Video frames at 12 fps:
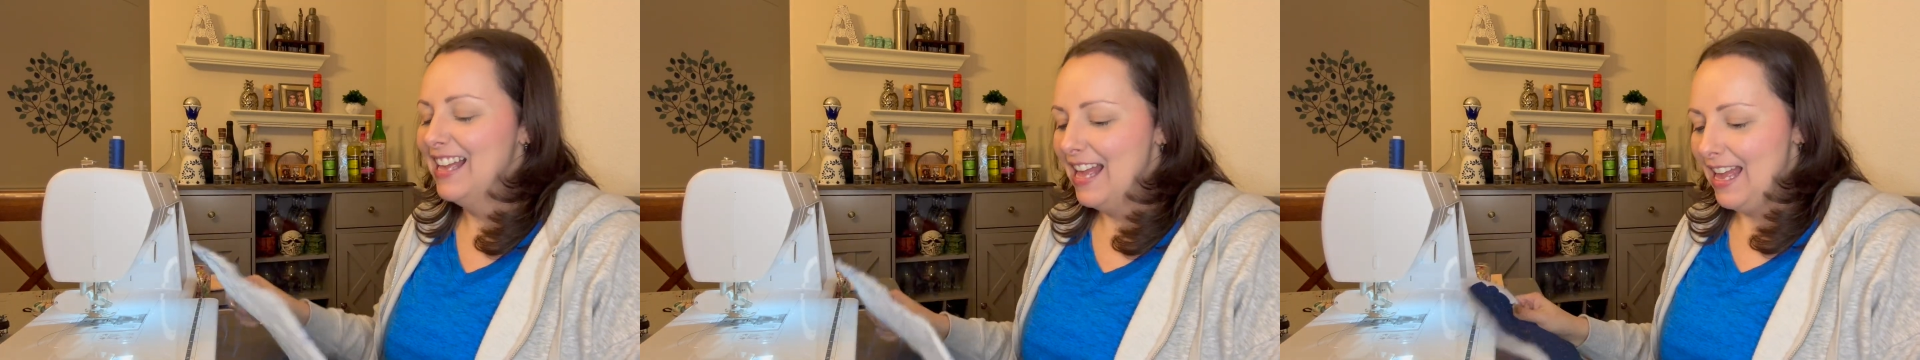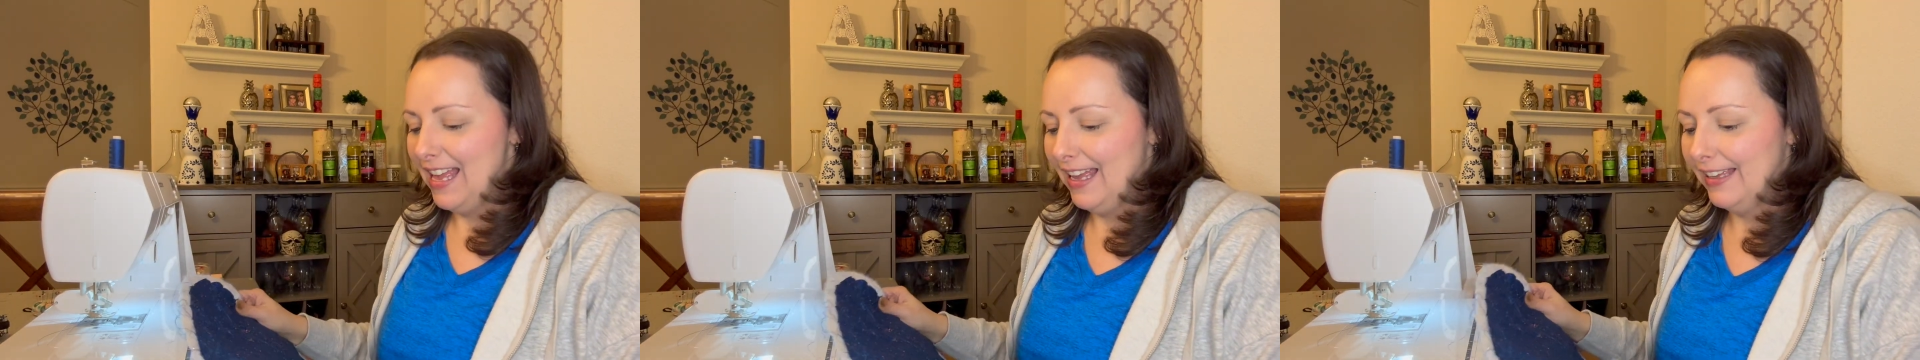
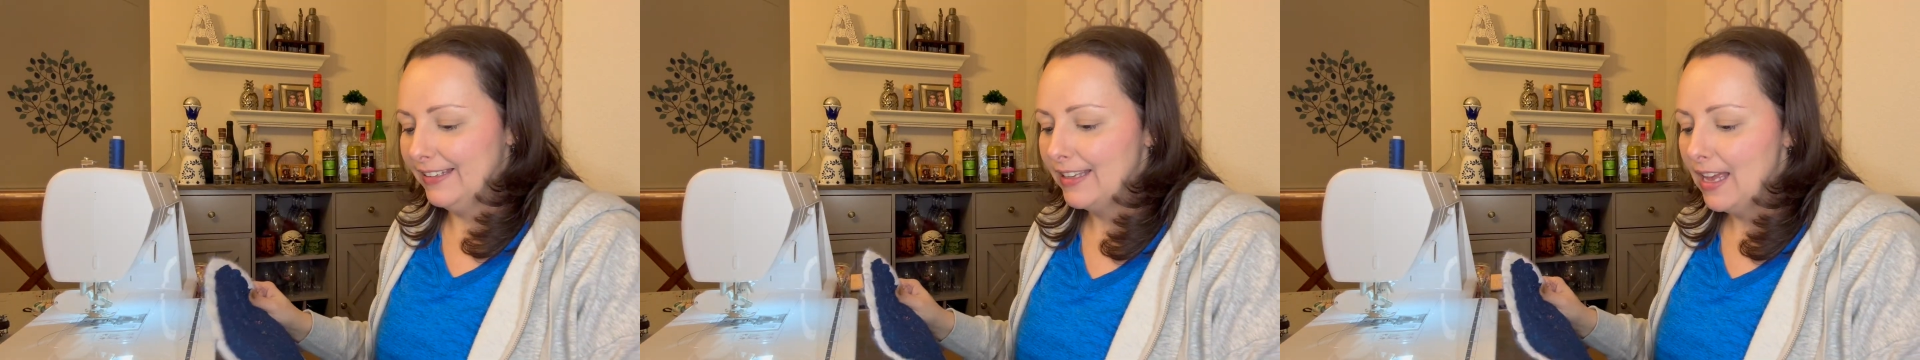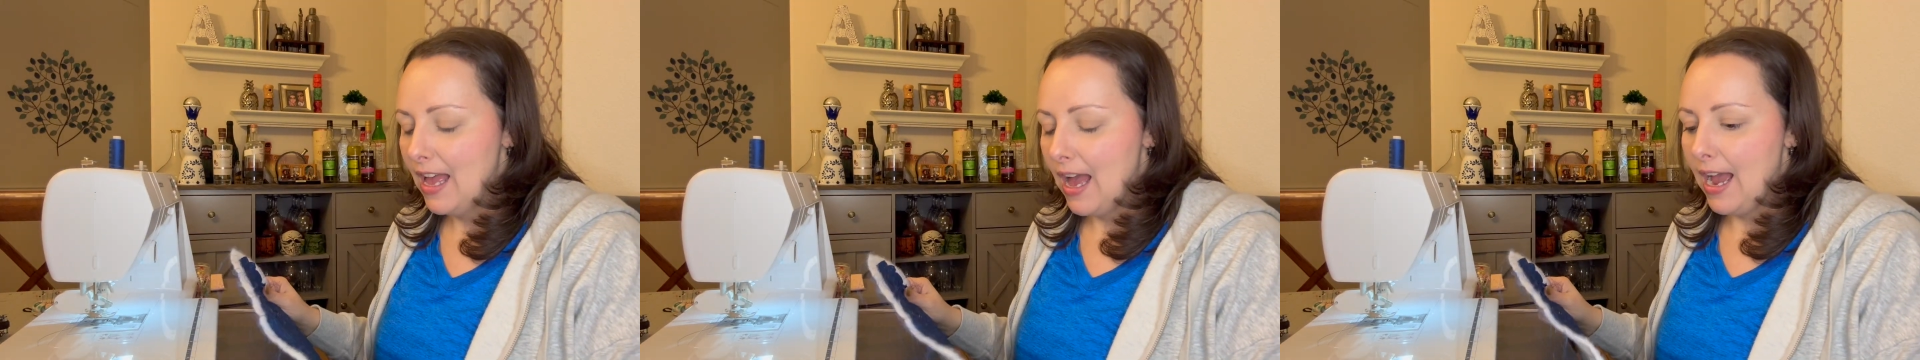And
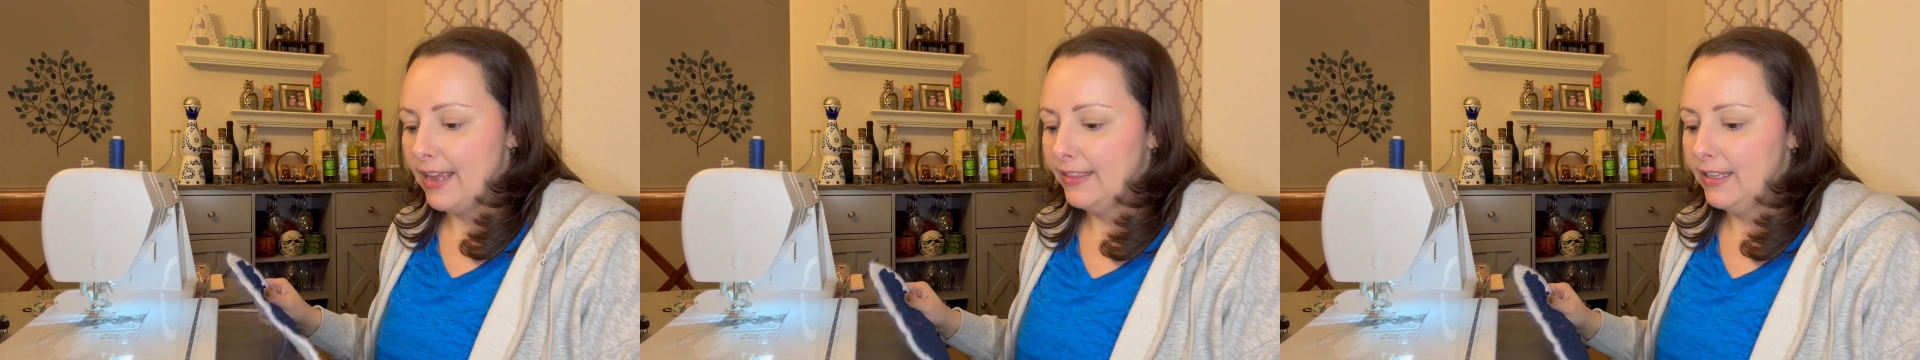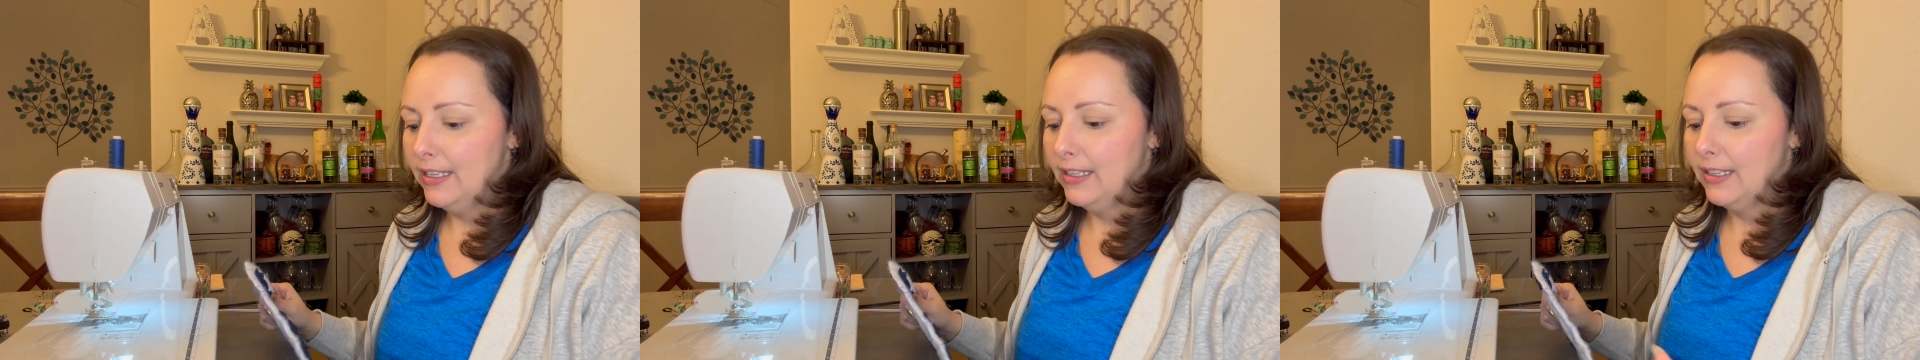I
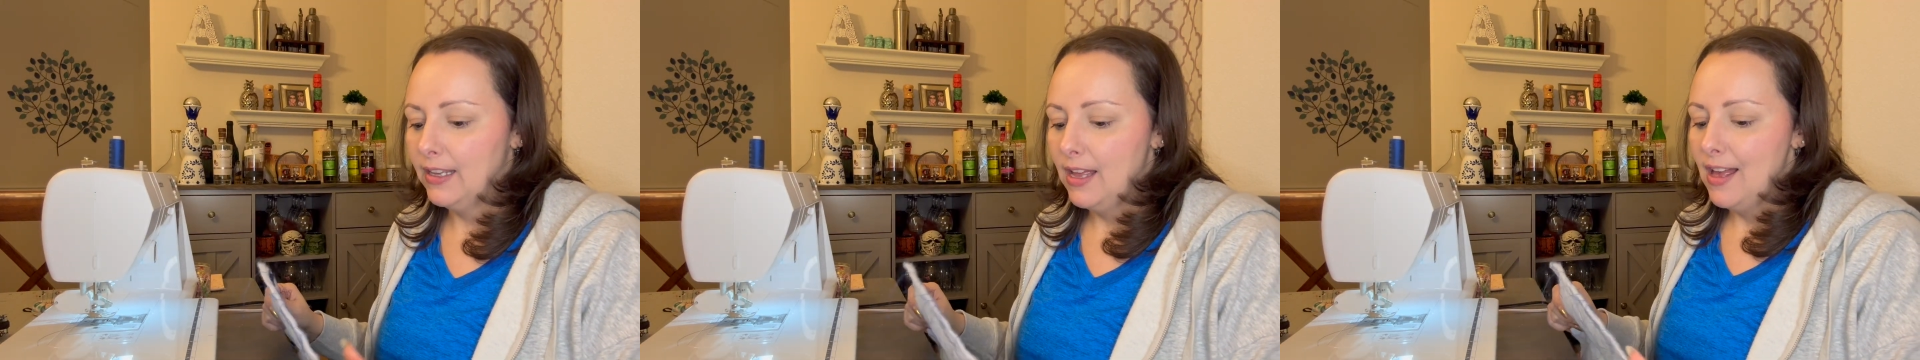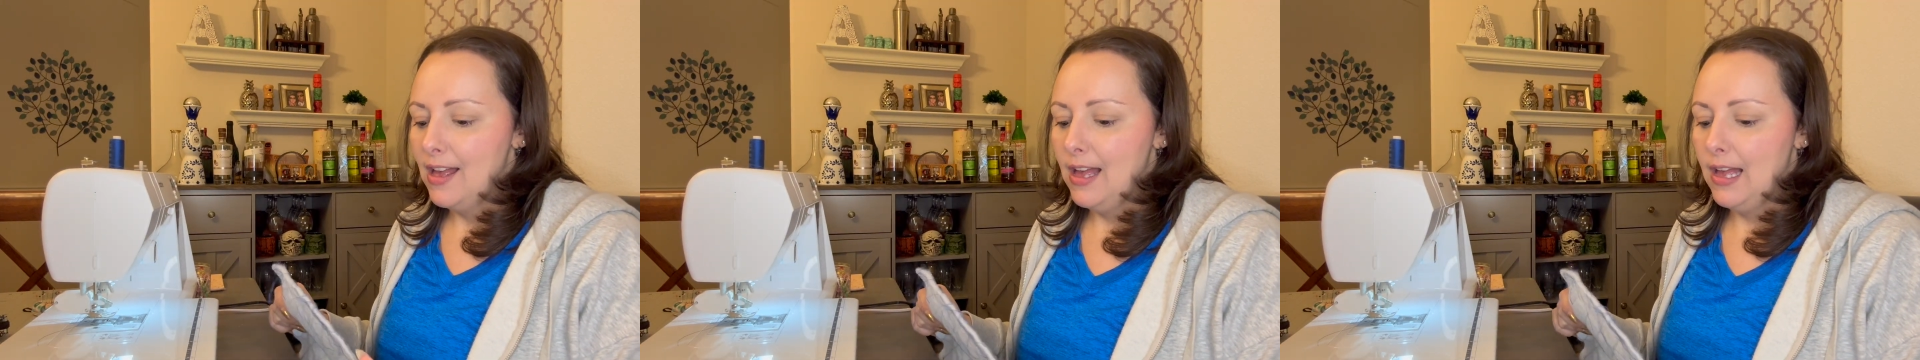think
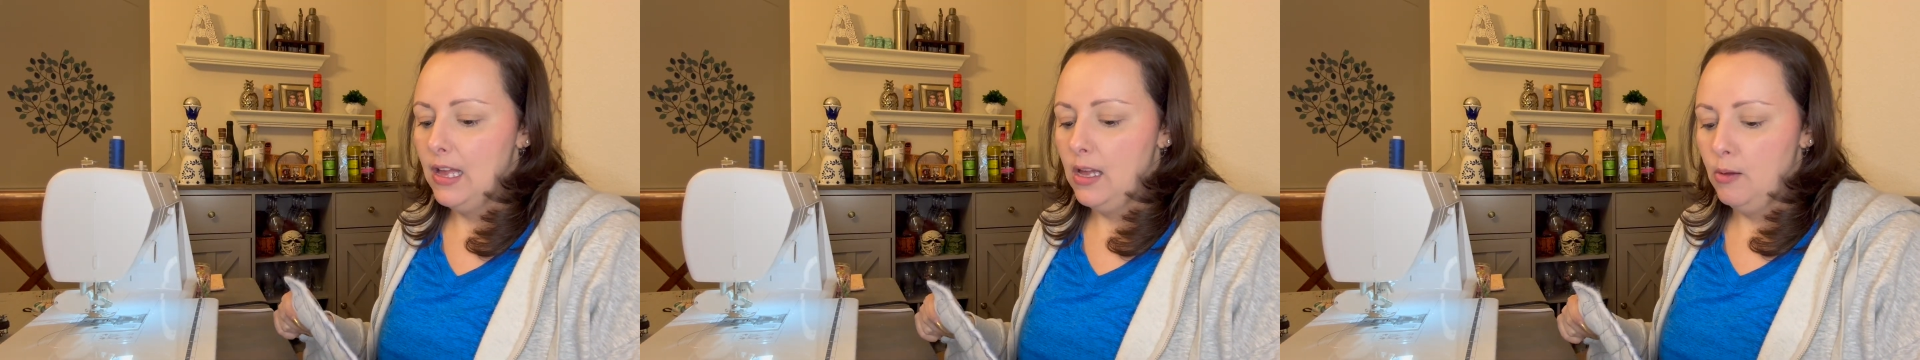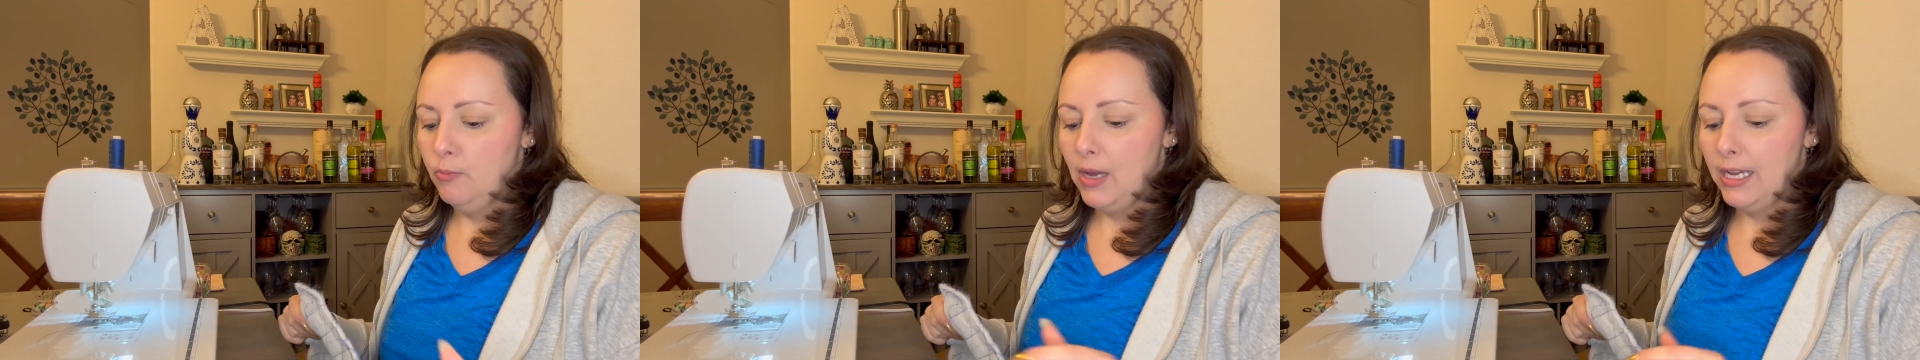
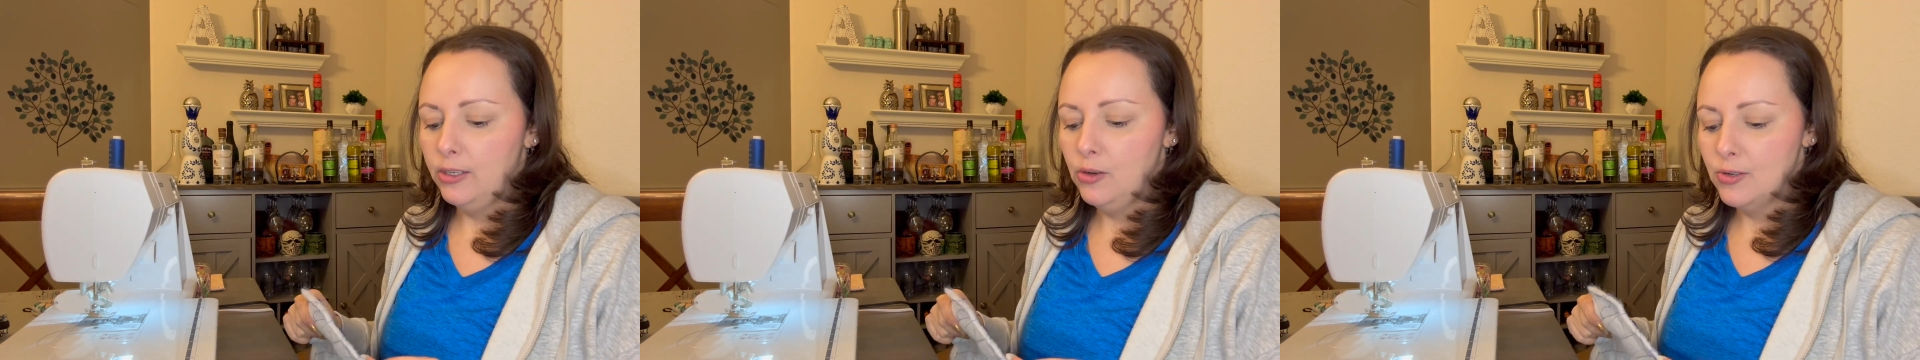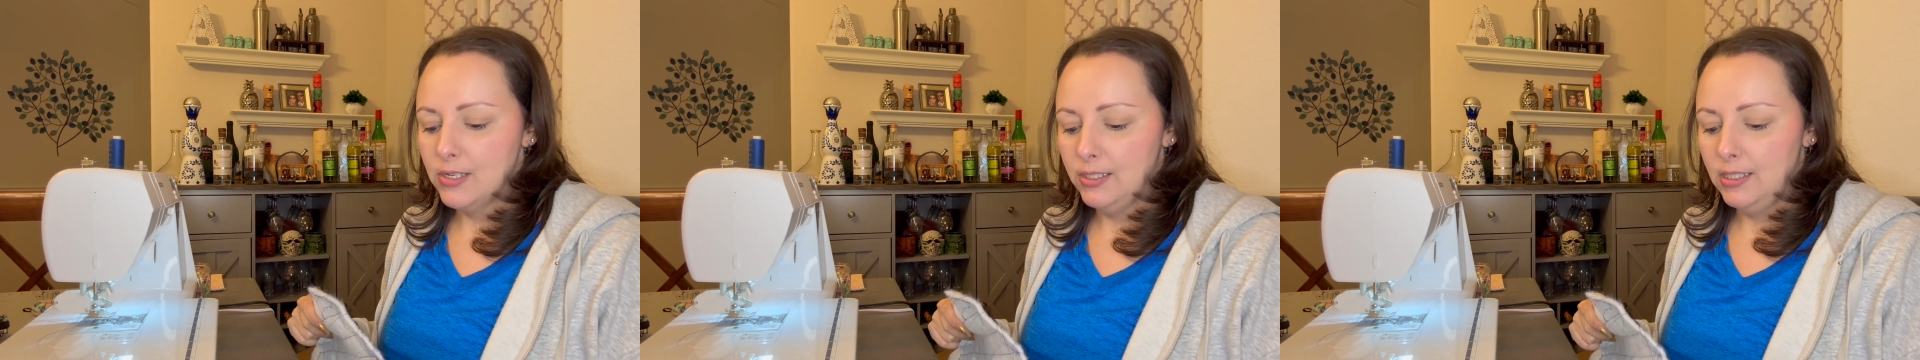I know
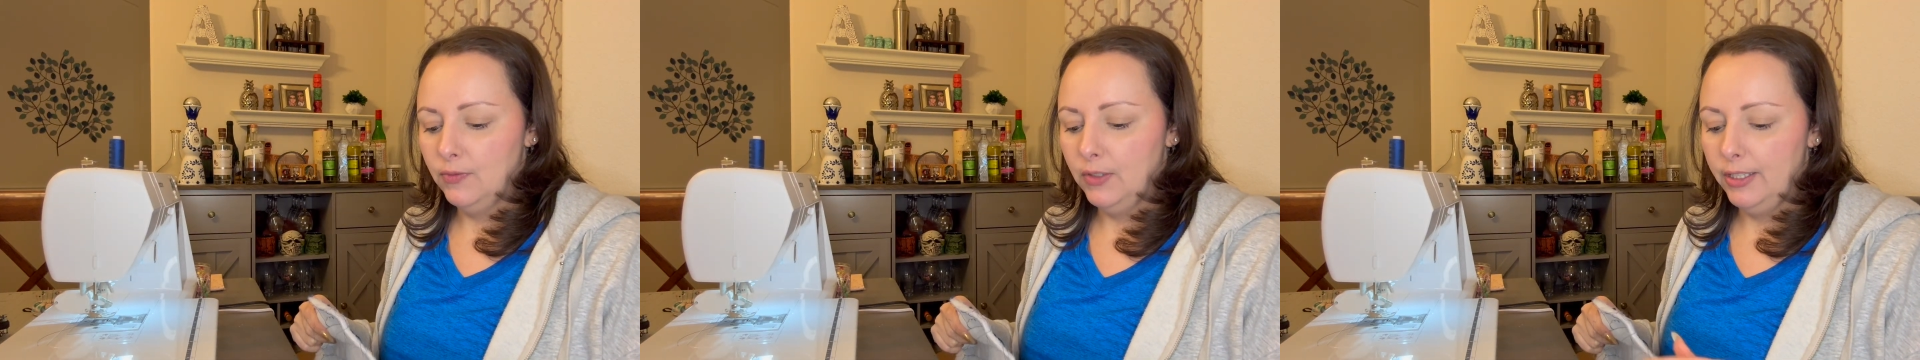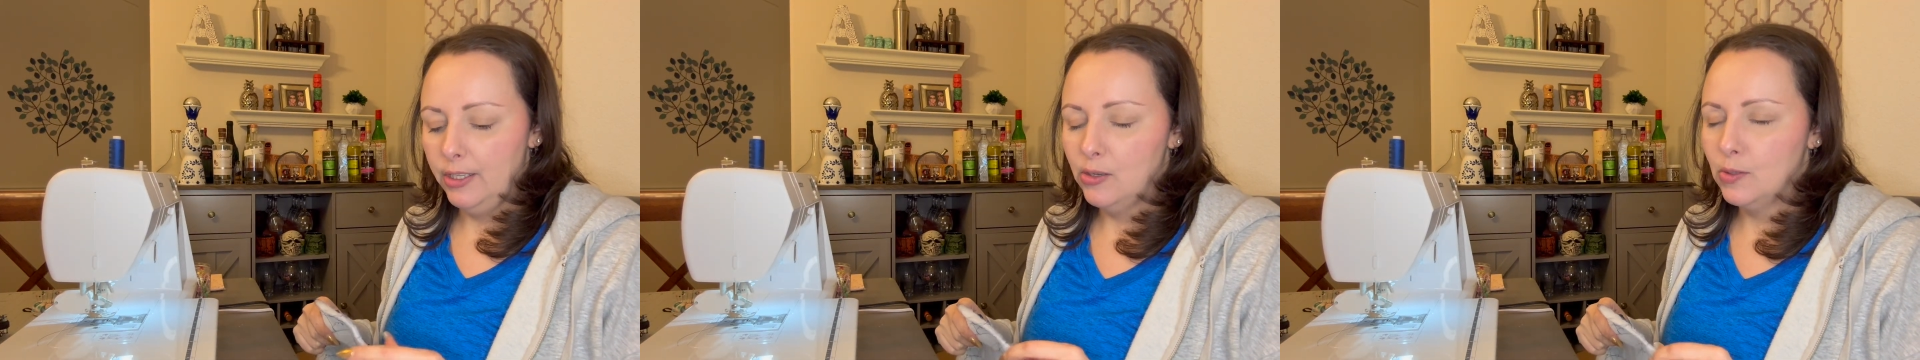because these
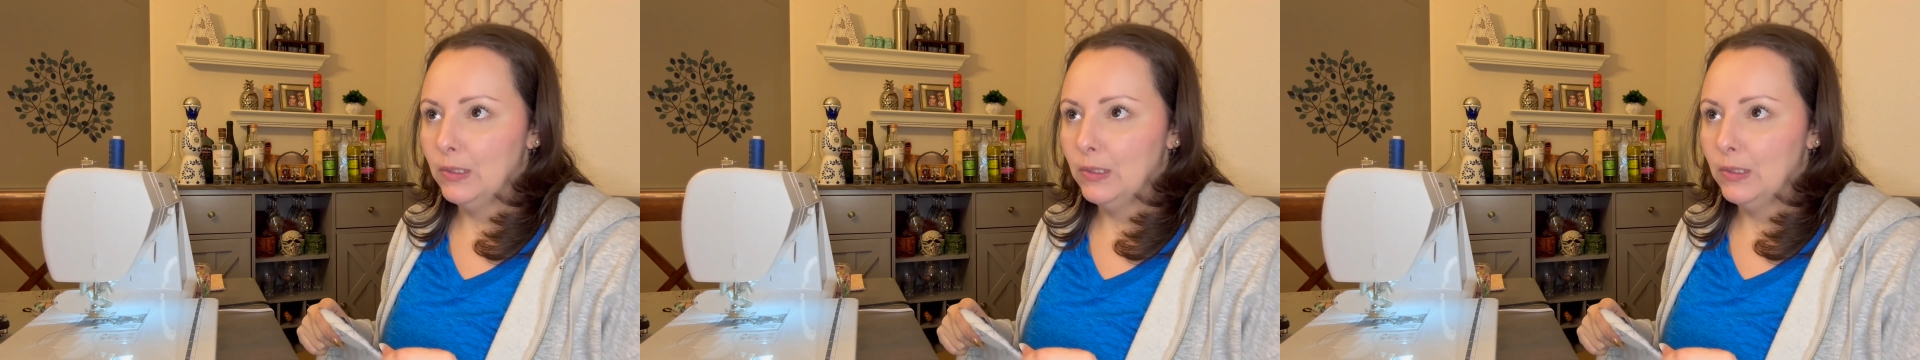videos we